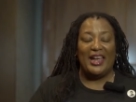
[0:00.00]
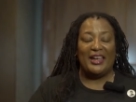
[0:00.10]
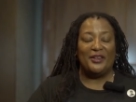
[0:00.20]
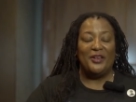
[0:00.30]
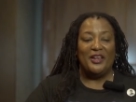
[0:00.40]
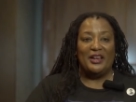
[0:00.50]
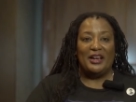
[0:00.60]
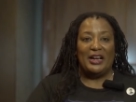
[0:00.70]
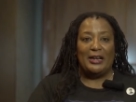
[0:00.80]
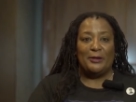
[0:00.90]
and
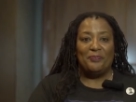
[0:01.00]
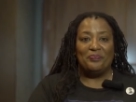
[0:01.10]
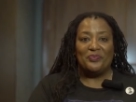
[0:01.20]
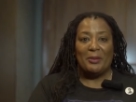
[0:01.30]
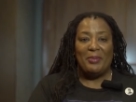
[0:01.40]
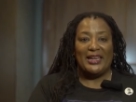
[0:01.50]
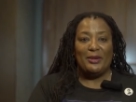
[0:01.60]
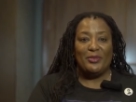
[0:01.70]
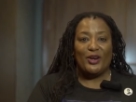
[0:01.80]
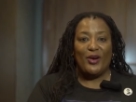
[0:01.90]
um,
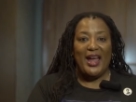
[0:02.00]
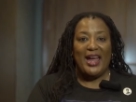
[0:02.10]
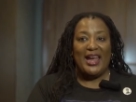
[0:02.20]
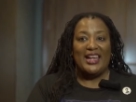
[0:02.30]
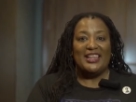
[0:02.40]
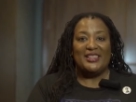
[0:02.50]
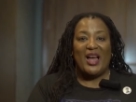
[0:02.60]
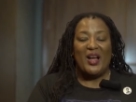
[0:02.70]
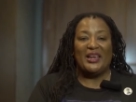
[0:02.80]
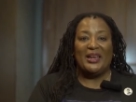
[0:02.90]
Becky McCray
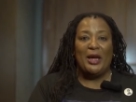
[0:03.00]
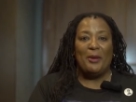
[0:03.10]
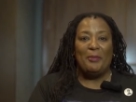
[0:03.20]
talking